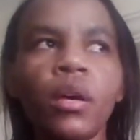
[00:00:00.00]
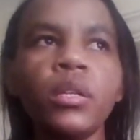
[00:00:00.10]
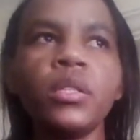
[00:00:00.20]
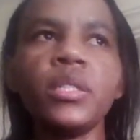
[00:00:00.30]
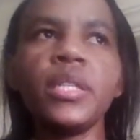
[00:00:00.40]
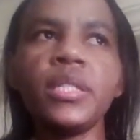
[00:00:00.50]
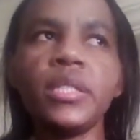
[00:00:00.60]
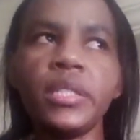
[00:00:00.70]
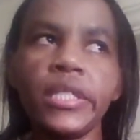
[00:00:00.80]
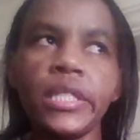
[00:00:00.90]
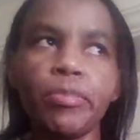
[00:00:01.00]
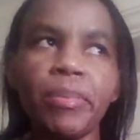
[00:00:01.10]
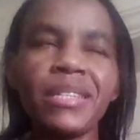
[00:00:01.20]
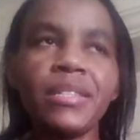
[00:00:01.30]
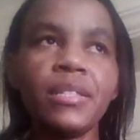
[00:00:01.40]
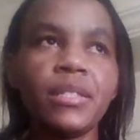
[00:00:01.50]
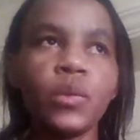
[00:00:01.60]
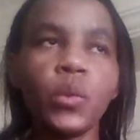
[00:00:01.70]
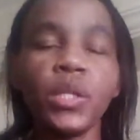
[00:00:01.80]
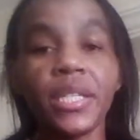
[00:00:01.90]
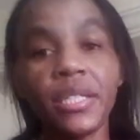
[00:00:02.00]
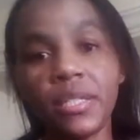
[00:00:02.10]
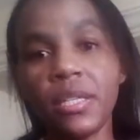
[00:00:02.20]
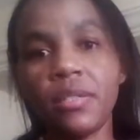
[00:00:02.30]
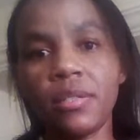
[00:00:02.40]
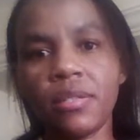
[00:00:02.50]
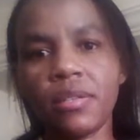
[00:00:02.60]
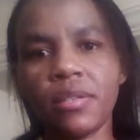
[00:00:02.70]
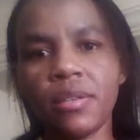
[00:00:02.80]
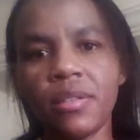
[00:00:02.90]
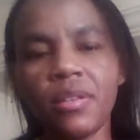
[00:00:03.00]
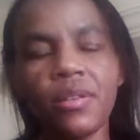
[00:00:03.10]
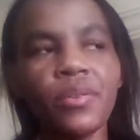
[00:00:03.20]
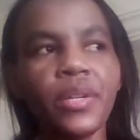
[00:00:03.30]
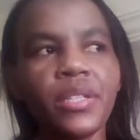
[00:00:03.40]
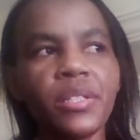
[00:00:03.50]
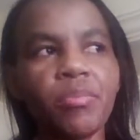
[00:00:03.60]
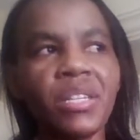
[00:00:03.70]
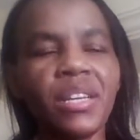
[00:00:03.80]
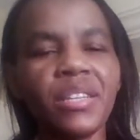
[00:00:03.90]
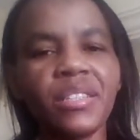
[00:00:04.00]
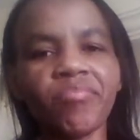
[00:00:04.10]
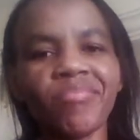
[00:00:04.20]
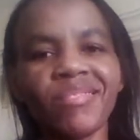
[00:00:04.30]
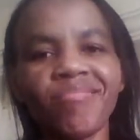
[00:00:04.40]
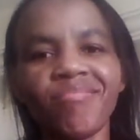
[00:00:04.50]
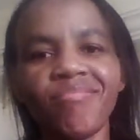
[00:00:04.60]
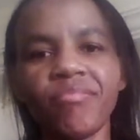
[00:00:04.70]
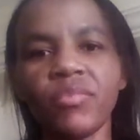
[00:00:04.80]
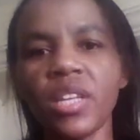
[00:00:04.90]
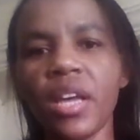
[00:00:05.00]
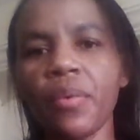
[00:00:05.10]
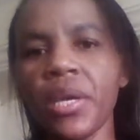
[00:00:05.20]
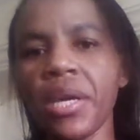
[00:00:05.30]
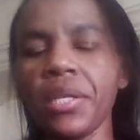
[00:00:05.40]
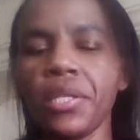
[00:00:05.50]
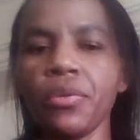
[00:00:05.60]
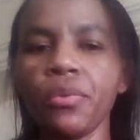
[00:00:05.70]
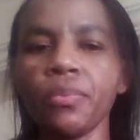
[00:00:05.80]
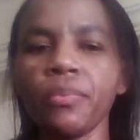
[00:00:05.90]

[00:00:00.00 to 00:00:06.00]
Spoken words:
And they despise what I said. And they look at me like, yeah, we heard you.